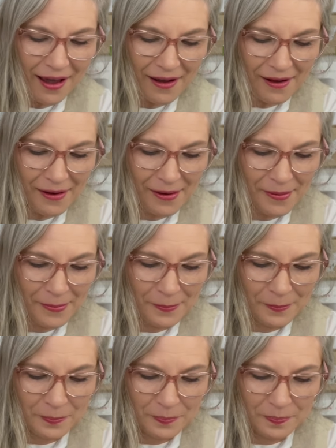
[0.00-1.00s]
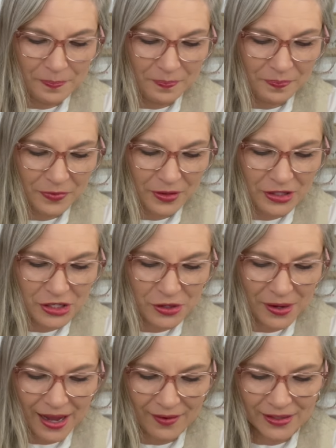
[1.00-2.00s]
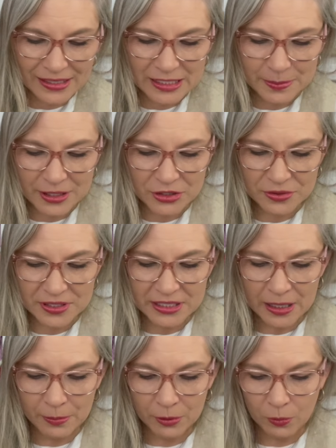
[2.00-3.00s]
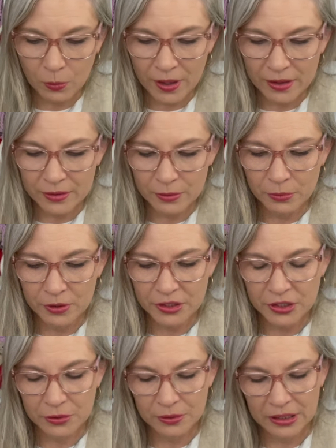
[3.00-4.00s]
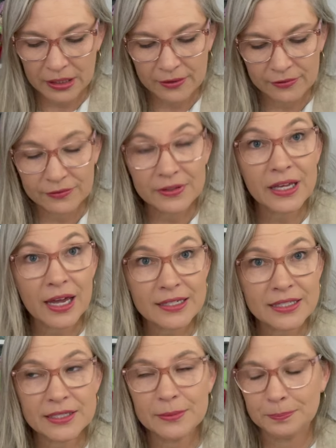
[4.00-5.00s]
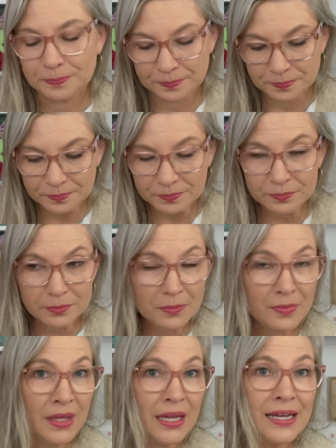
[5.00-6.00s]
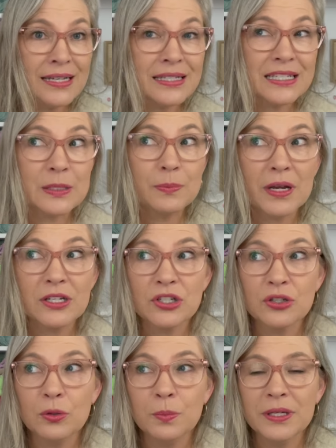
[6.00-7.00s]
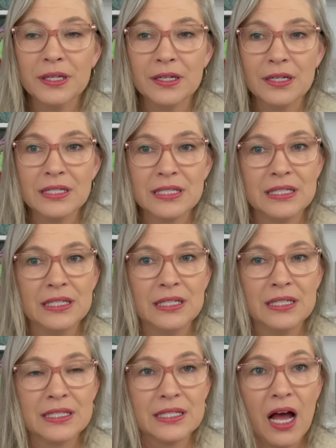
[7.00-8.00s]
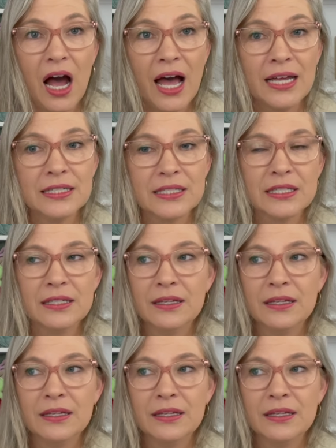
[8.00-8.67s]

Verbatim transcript: um, do you have any special summer weather where you live? Yes. It's special because it's hot